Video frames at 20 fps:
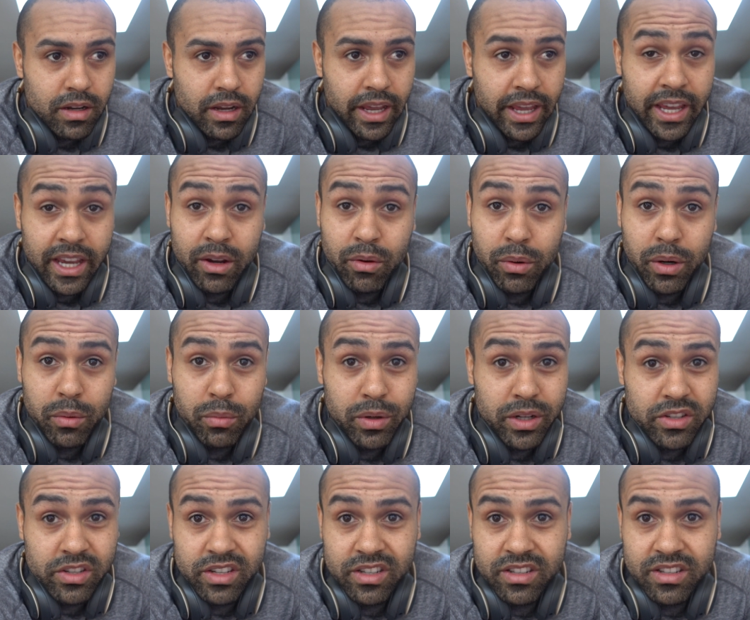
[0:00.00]
HIQA,
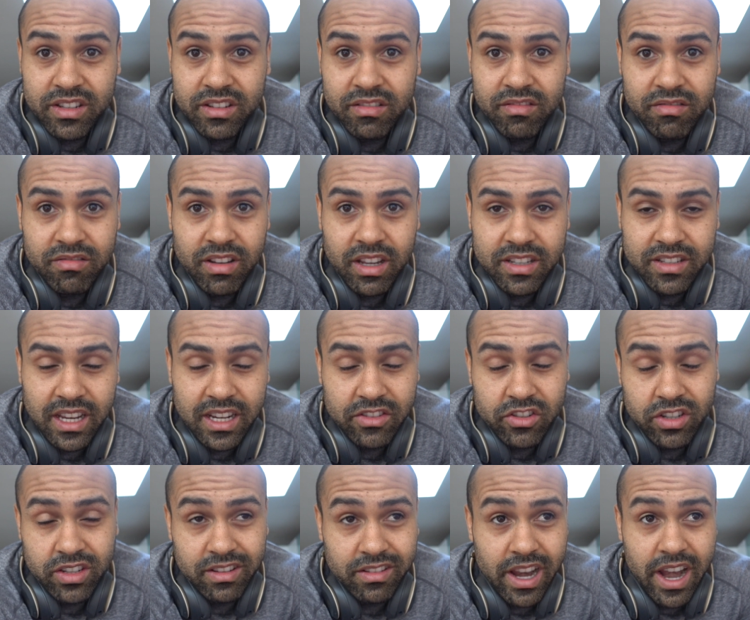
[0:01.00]
which is
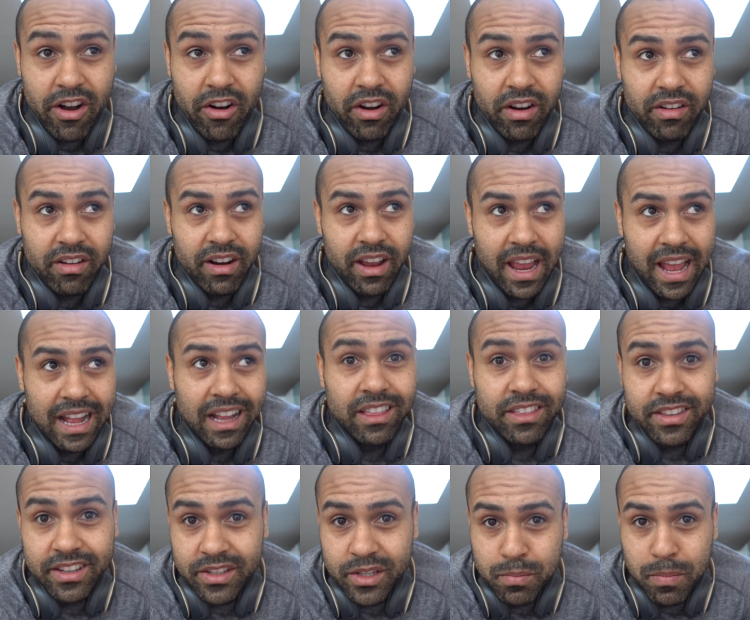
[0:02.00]
essentially they are health
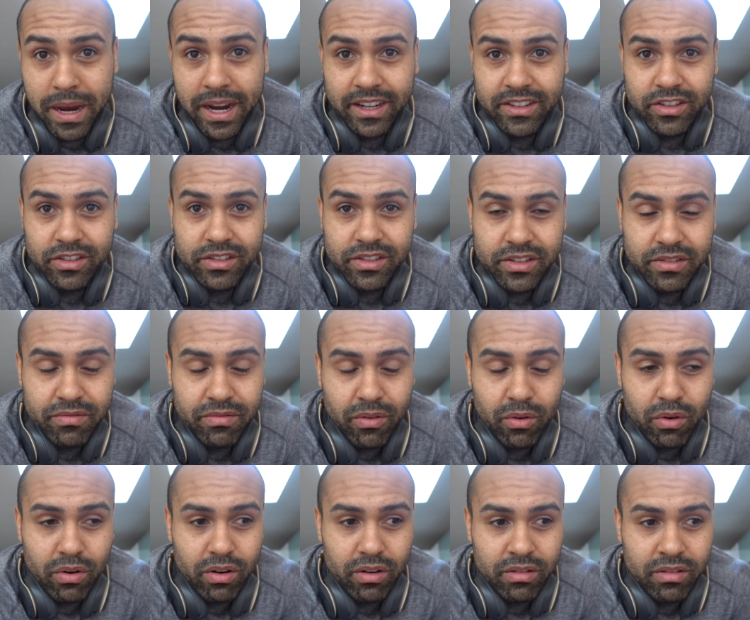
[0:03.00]
inspectors
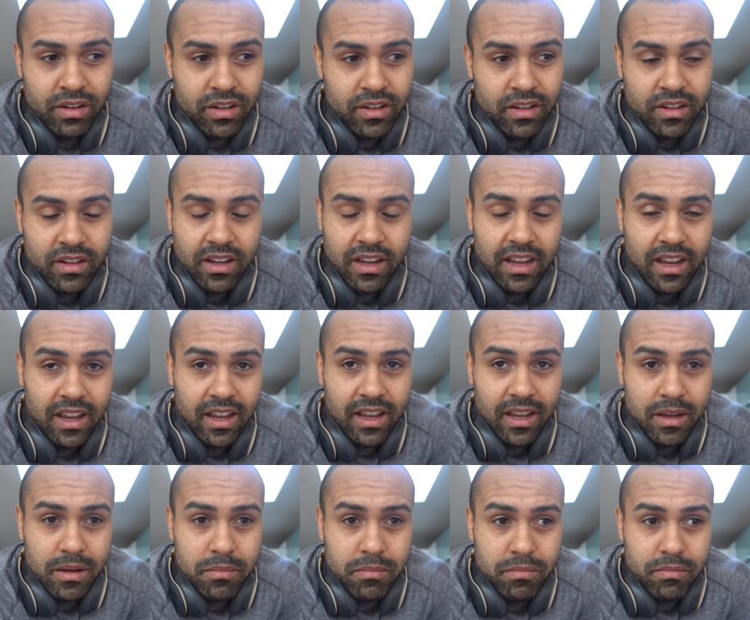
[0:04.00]
for
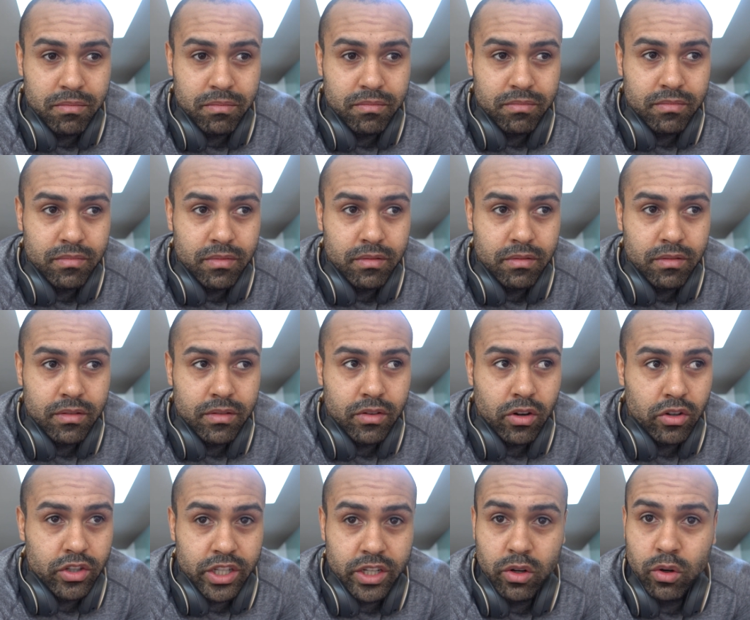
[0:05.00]
um,
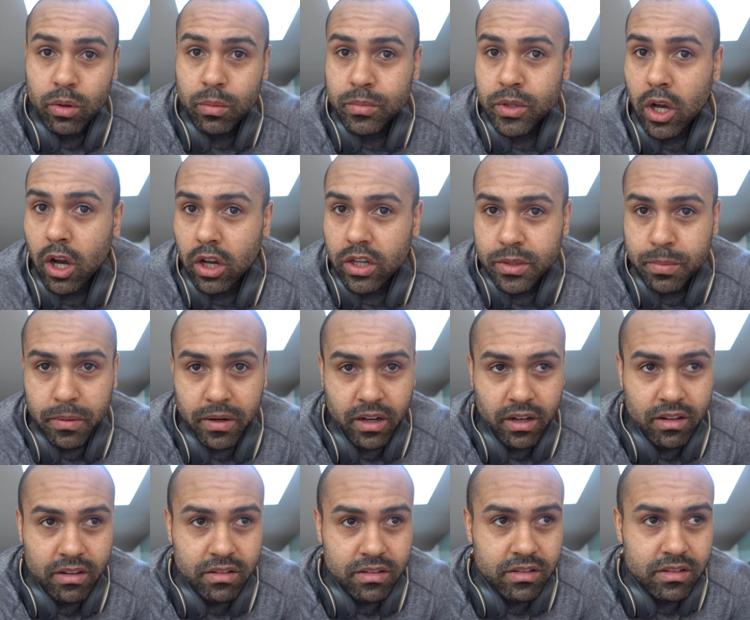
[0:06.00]
nursing homes,
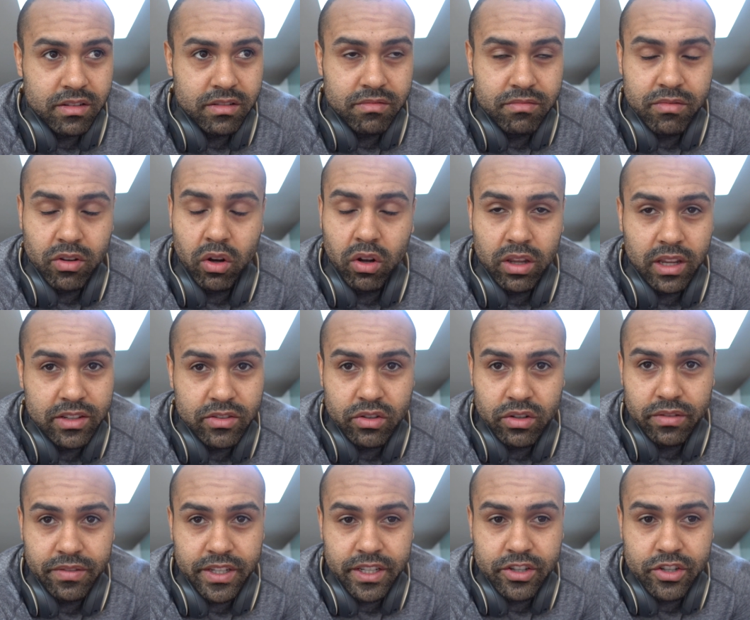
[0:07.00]
hospitals, all that sort
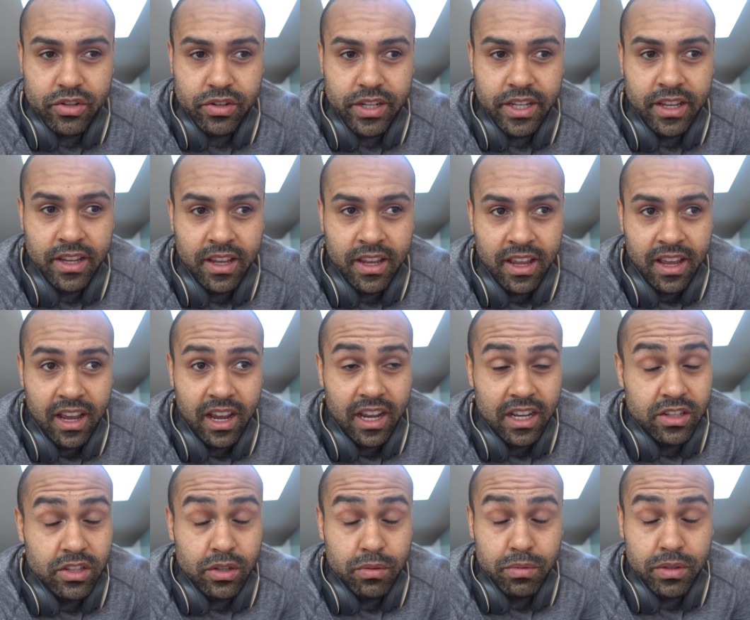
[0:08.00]
of industry.
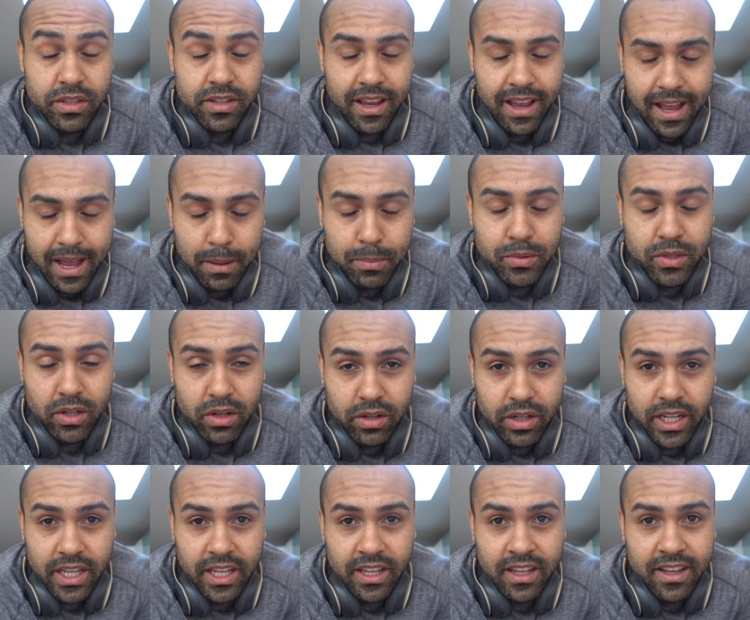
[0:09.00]
And she was
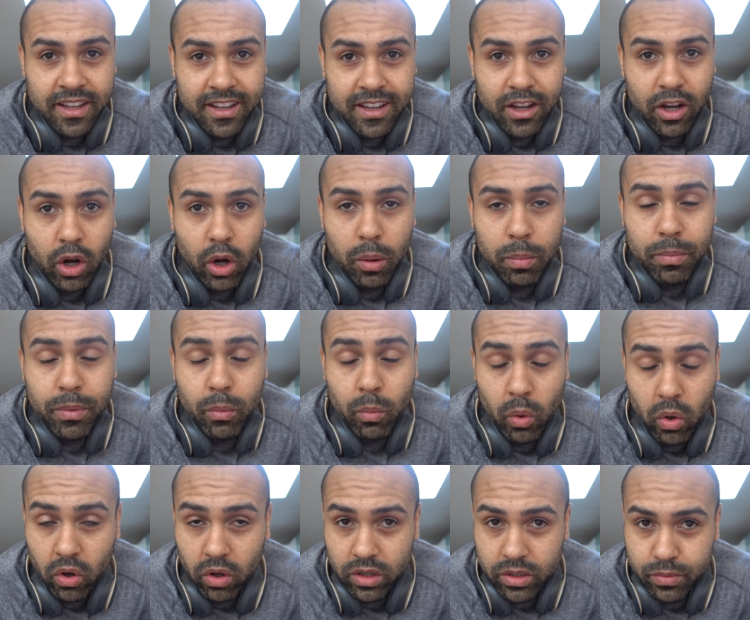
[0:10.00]
absolutely up the
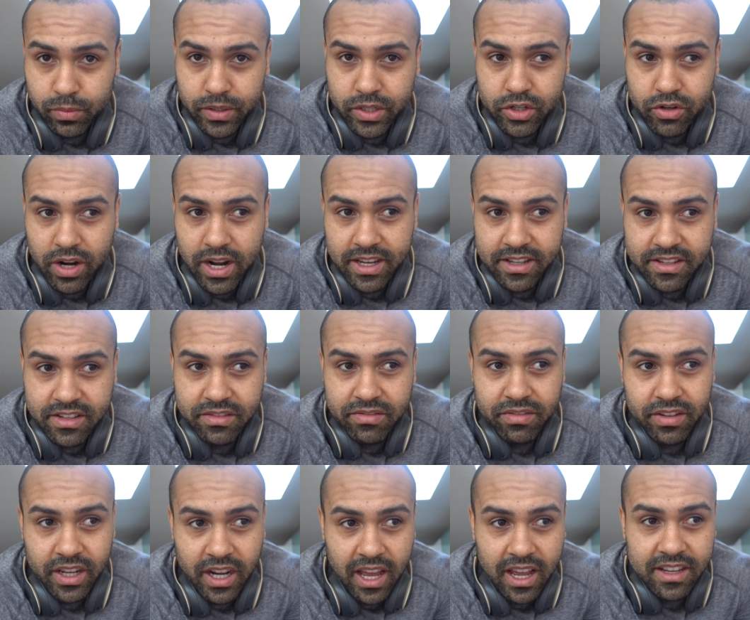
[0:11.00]
walls with stress for
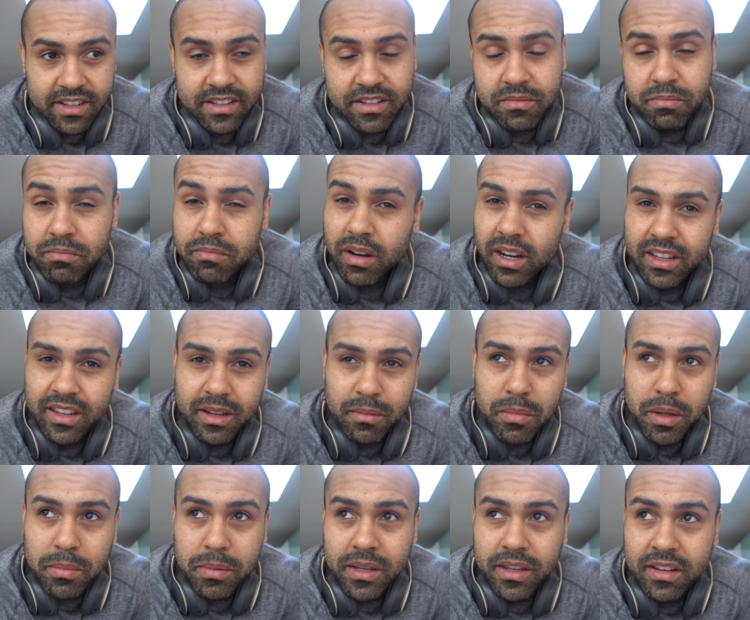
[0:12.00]
the last, I think,
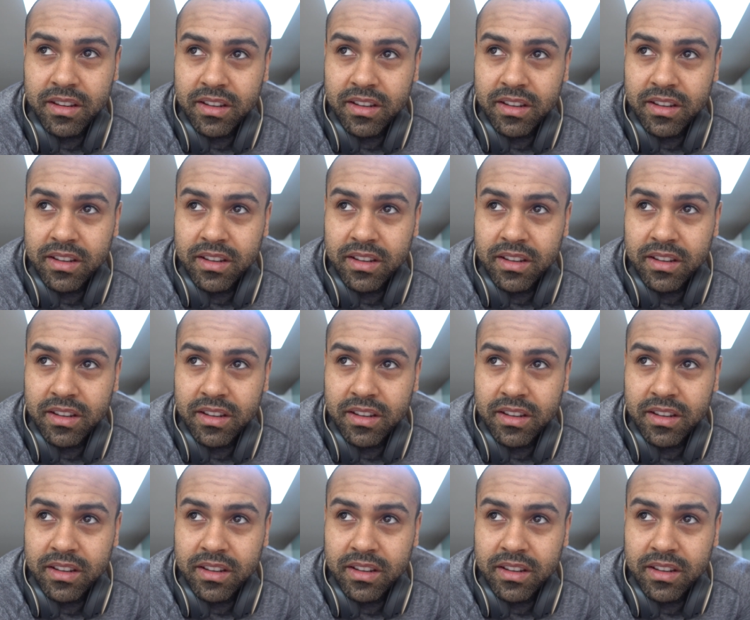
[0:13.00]
maybe